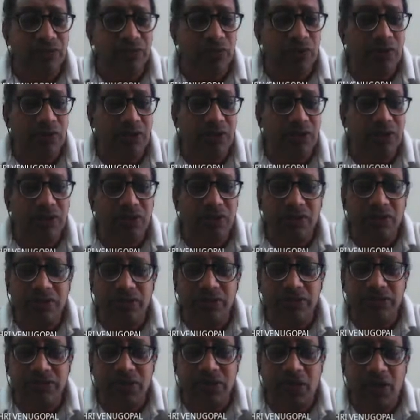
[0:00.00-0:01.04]
Okay,
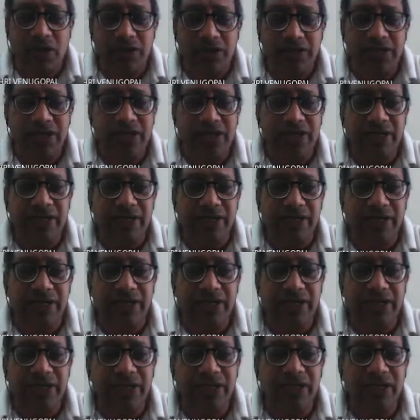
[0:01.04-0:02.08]
this
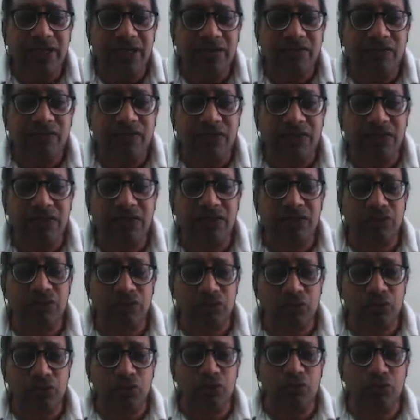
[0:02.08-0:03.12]
RAND with the
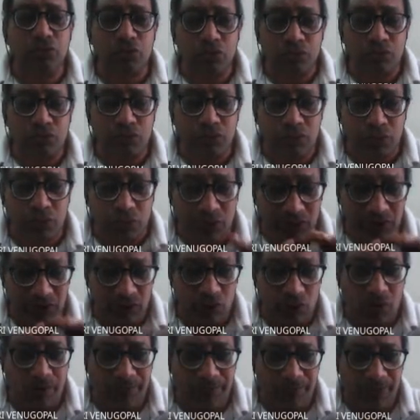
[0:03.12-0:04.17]
two, one
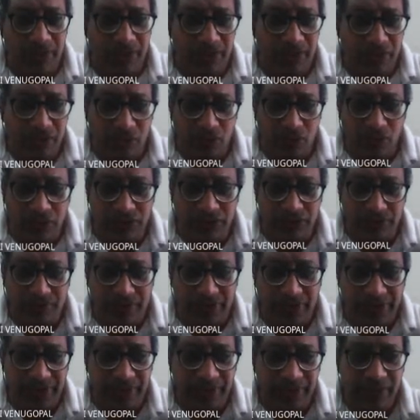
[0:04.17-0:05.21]
open and closed
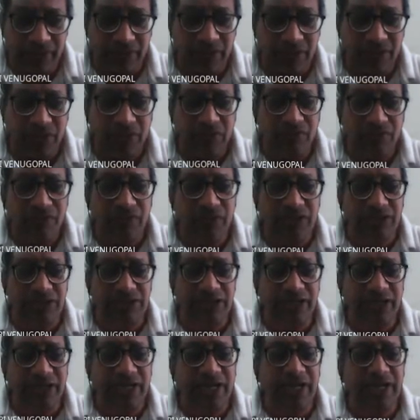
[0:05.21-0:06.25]
bracket. will
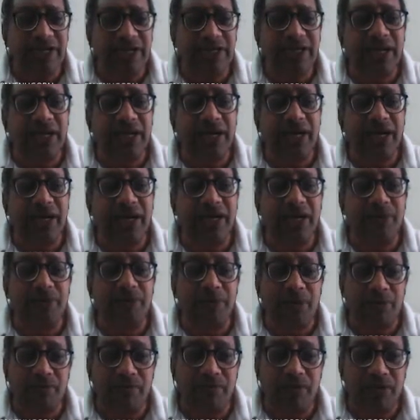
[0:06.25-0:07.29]
generate a random
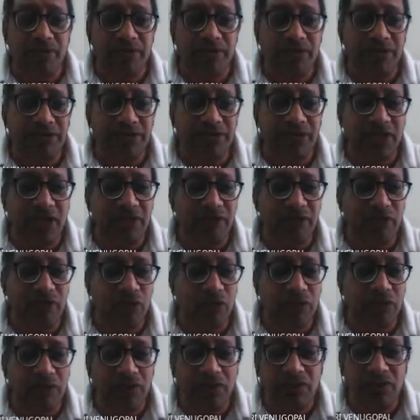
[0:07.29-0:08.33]
number. Just have a look
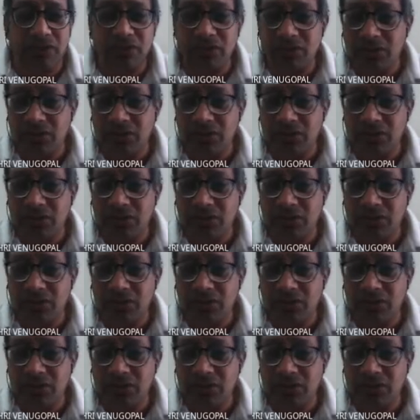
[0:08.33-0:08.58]
at it.